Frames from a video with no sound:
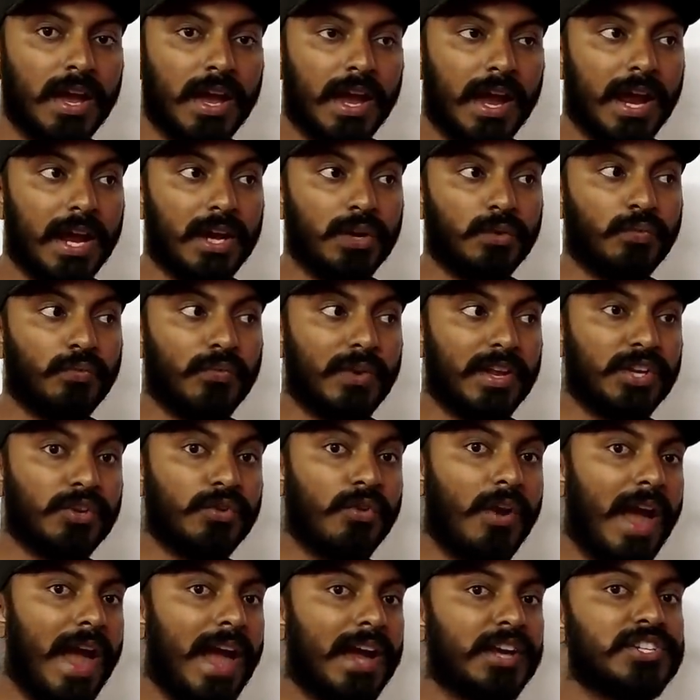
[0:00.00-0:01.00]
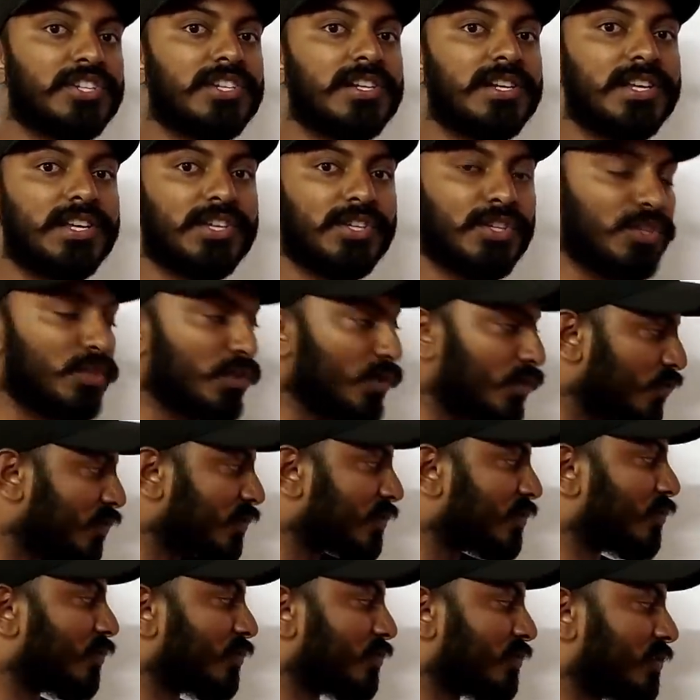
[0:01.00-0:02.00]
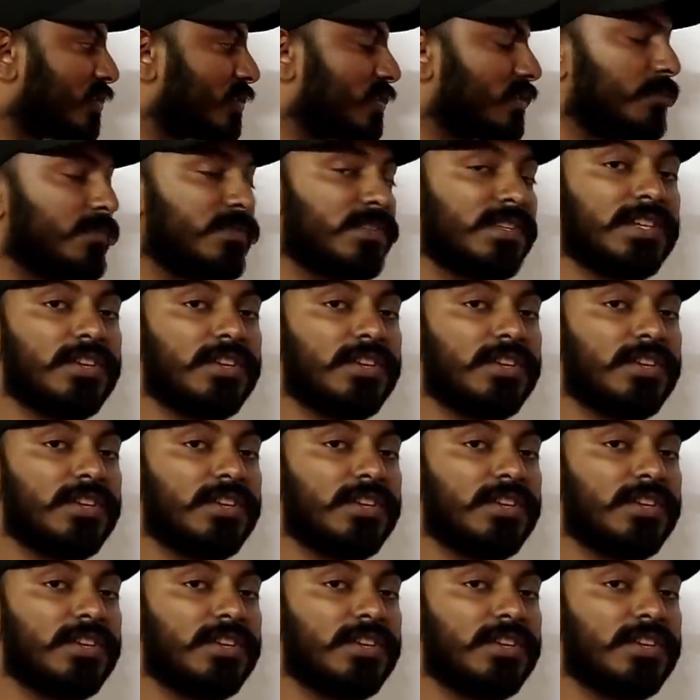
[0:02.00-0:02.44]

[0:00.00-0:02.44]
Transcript: And when you actually use those systems